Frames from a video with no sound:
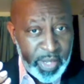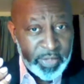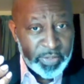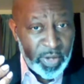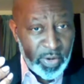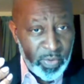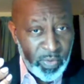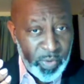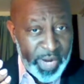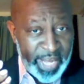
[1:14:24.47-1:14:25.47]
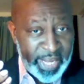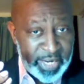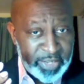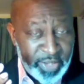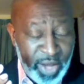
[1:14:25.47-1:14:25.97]
So when I get
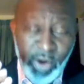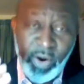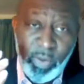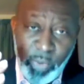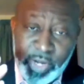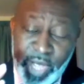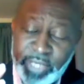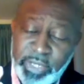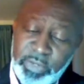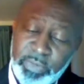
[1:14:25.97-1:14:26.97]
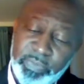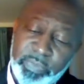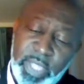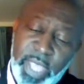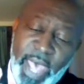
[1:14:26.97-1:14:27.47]
this card, what do I do?
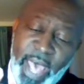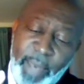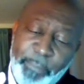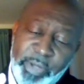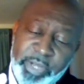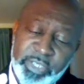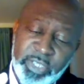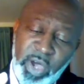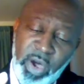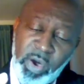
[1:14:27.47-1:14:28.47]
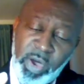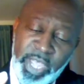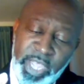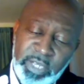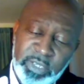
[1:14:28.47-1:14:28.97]
I put this card
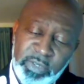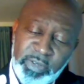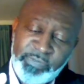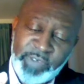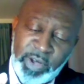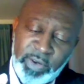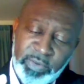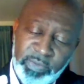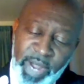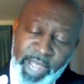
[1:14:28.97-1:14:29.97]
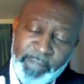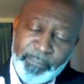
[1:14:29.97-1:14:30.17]
into the phone, right?